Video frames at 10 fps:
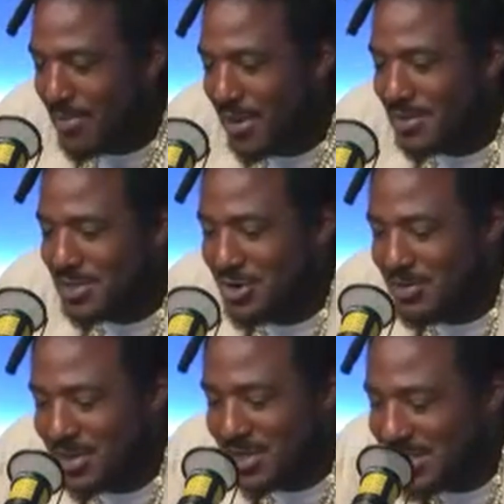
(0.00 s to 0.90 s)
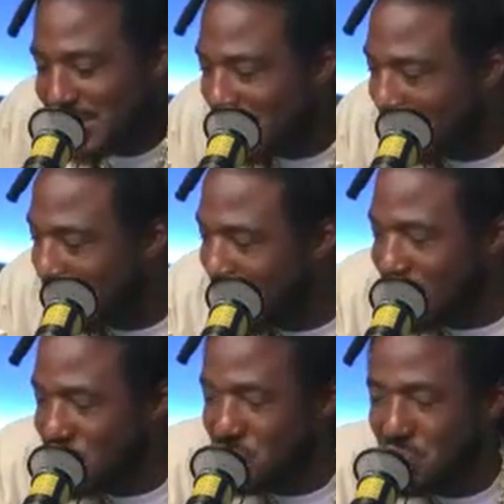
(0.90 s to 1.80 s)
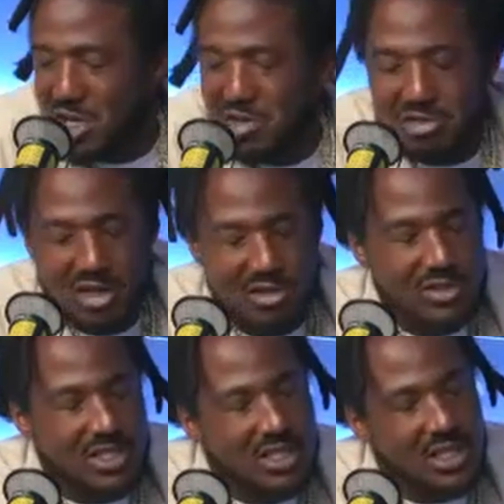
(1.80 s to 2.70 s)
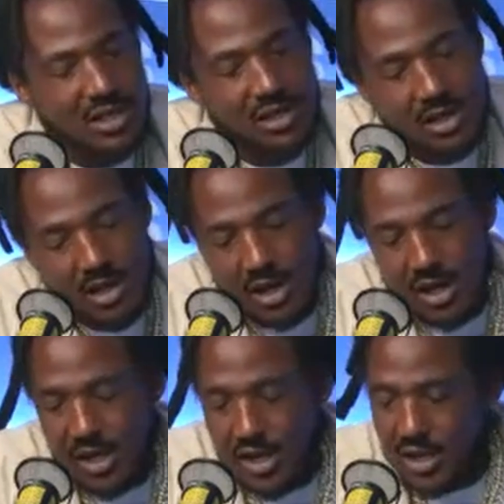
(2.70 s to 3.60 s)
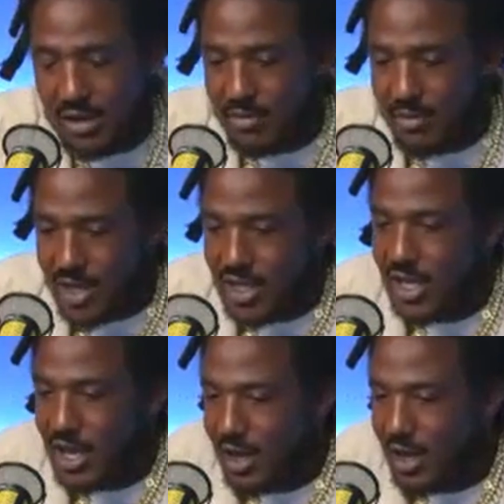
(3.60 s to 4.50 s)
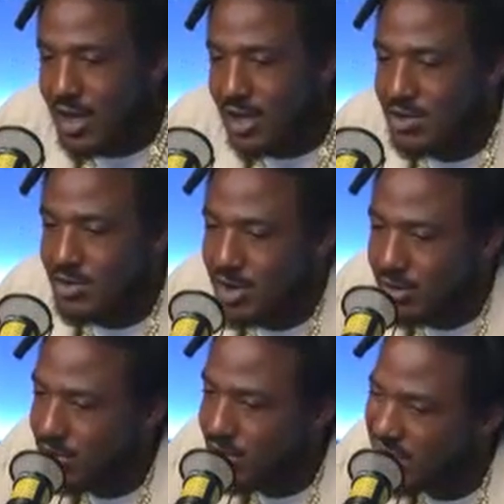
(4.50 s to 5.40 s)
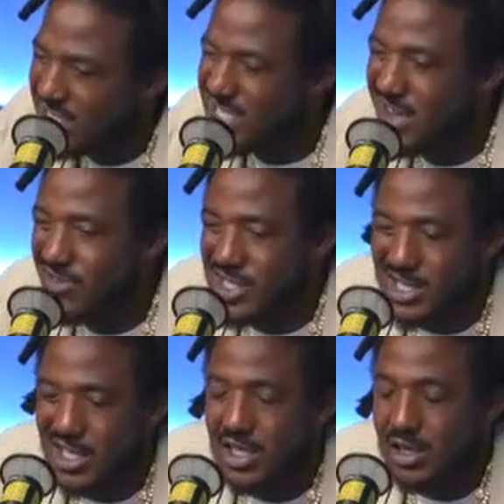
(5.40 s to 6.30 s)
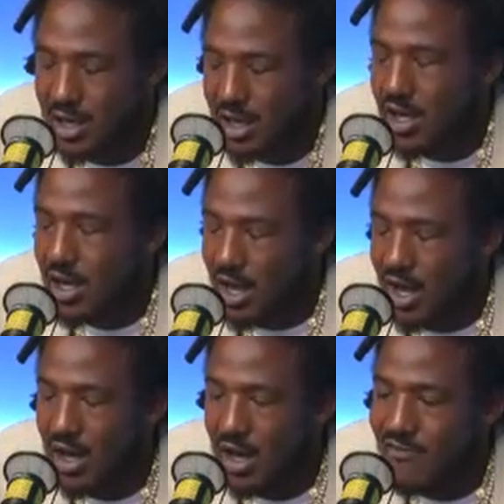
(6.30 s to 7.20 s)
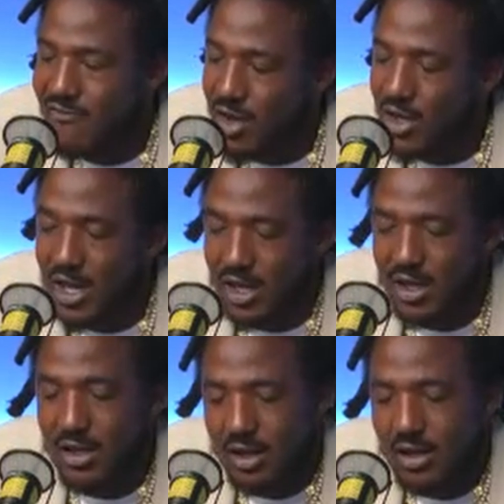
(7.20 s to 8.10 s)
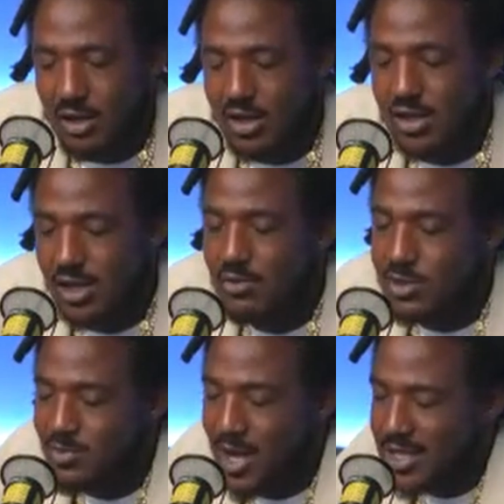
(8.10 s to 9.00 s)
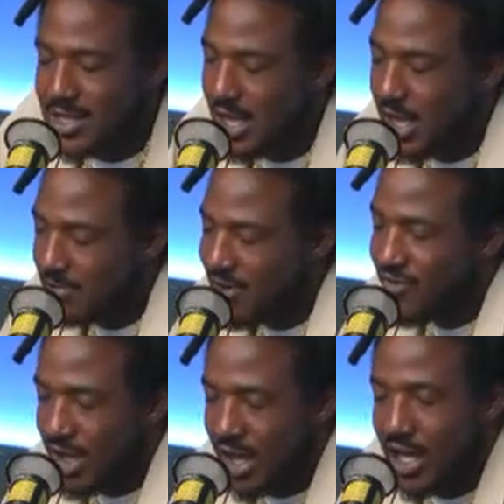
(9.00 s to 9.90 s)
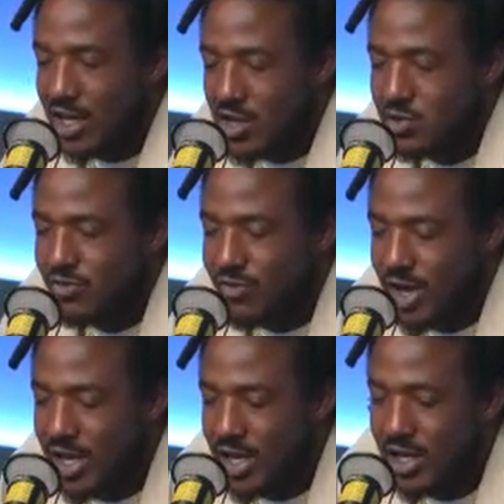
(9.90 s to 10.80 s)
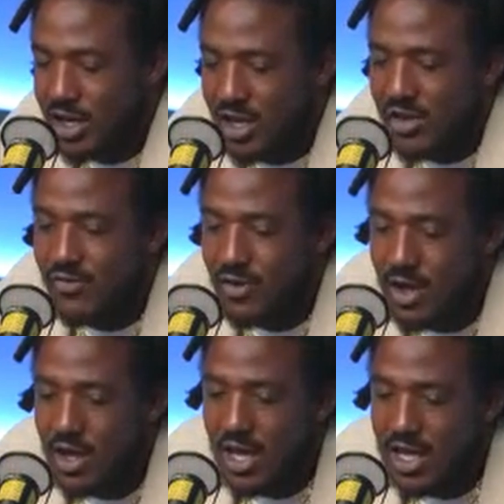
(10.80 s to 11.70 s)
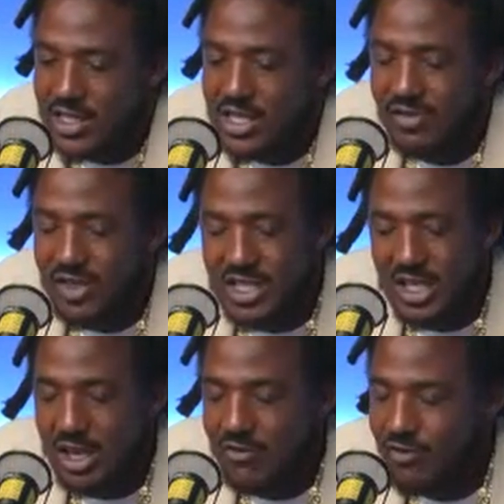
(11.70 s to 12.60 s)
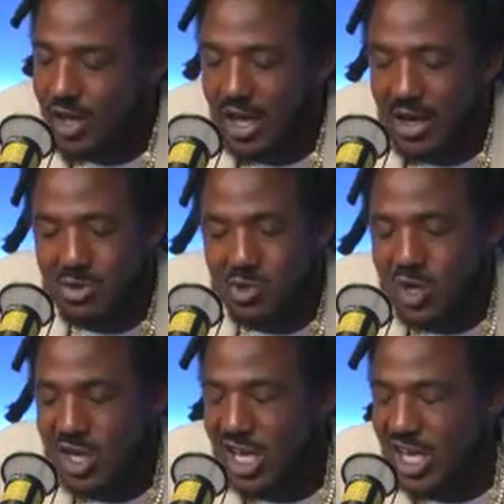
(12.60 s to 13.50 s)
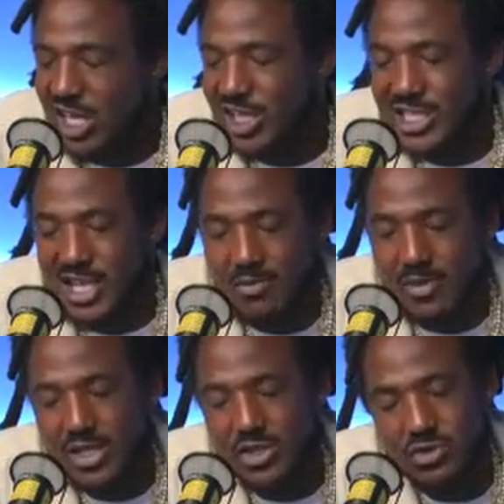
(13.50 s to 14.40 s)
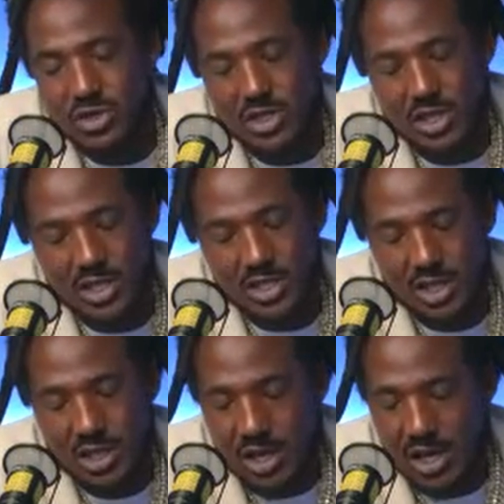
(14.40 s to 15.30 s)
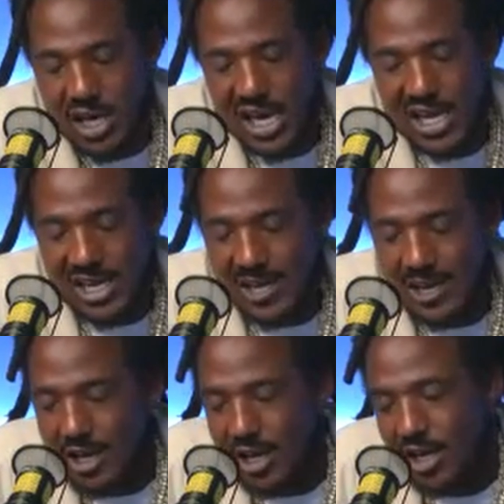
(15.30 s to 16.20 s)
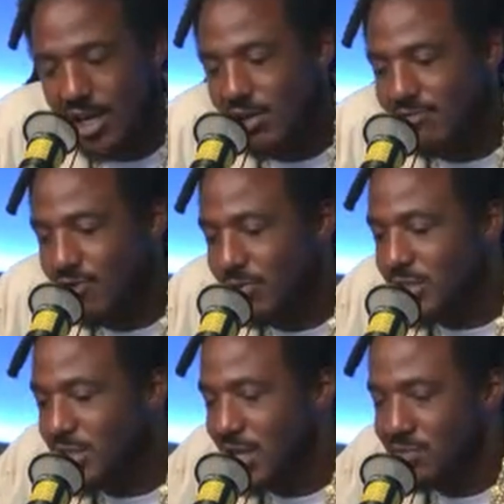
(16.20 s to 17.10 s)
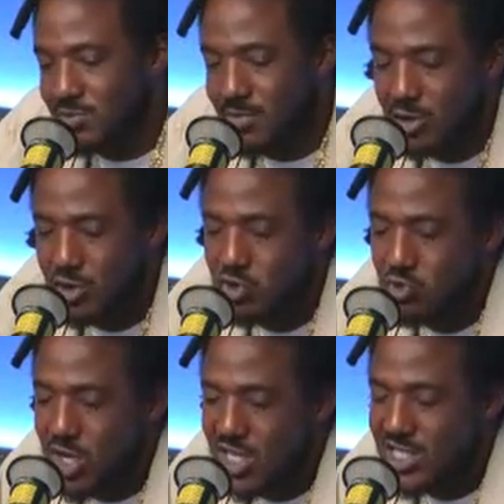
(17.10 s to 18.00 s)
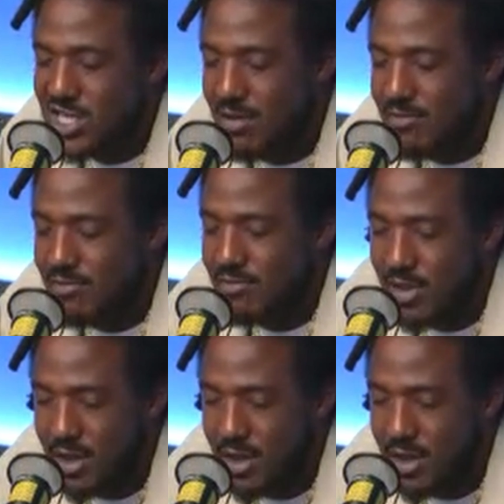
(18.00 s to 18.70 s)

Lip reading: I've been scribbling since I was like 12, 13. I think at 17, I felt like it was my time. I felt like I cultivated it enough. At 17, I felt like I was one of the illest out my jurisdiction, and it didn't hit for me till I was about 27.